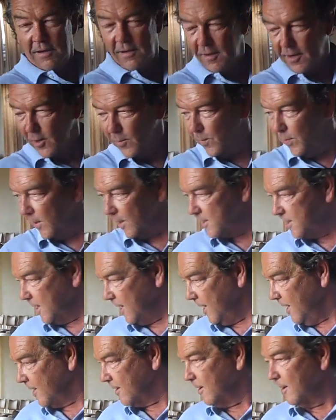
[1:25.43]
on a big
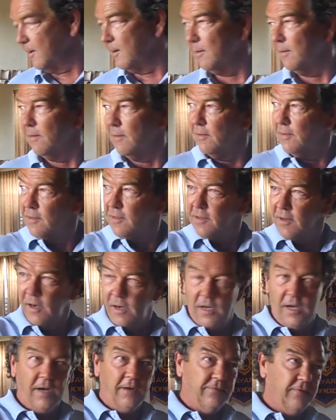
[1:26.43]
tanker,
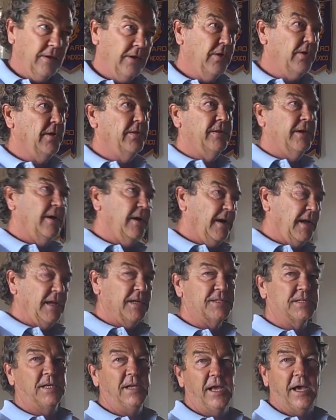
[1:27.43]
offloaded there in
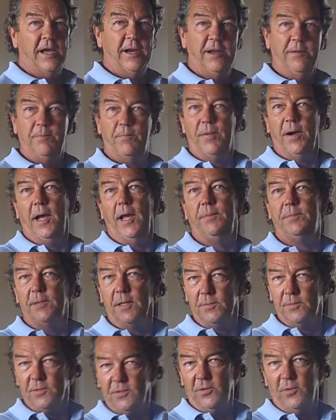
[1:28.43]
Ensenada and piped
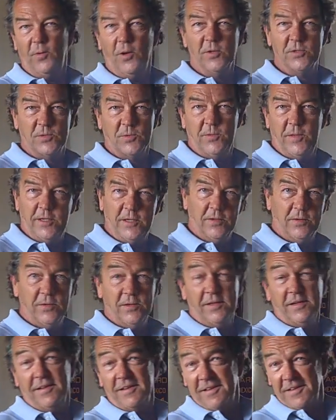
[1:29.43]
up through the Rosarito,
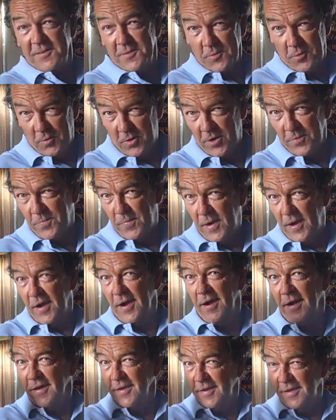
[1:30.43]
North
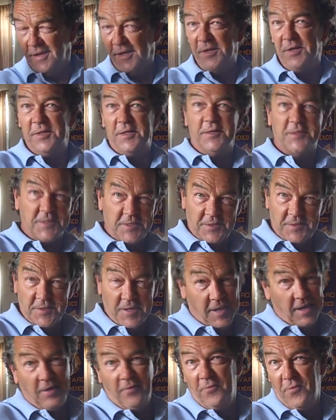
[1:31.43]
Baja, into Southern
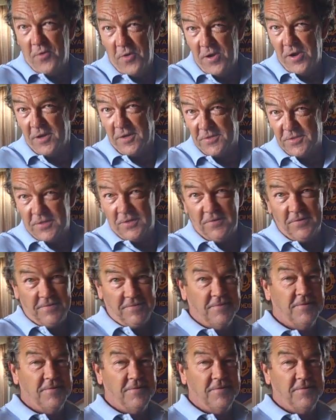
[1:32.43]
California. So